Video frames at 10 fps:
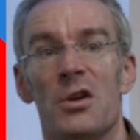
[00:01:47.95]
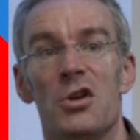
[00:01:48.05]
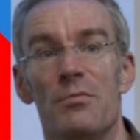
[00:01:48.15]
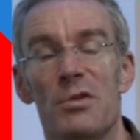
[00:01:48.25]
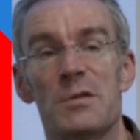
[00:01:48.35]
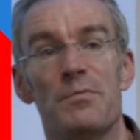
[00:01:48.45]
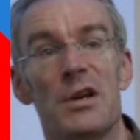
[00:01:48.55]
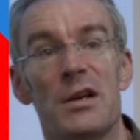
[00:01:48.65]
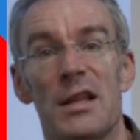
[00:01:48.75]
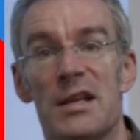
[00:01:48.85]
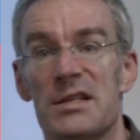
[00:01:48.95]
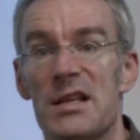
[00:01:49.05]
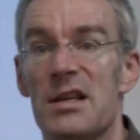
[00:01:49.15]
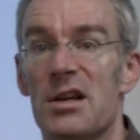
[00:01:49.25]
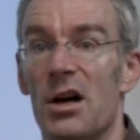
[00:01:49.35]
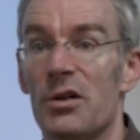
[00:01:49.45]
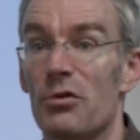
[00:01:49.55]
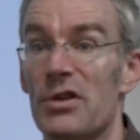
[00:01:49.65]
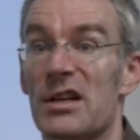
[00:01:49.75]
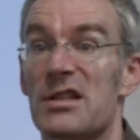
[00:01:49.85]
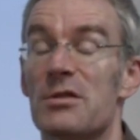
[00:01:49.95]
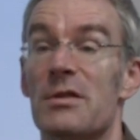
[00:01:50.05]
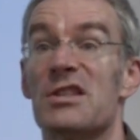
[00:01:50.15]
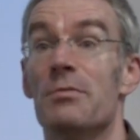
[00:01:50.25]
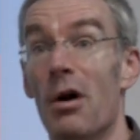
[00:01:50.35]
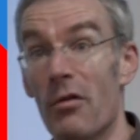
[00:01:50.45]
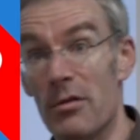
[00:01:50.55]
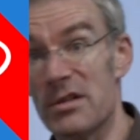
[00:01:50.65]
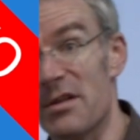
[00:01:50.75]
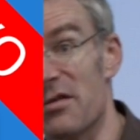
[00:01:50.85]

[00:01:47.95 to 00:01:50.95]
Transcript: You must bring an SD card, well this week, tomorrow isn't it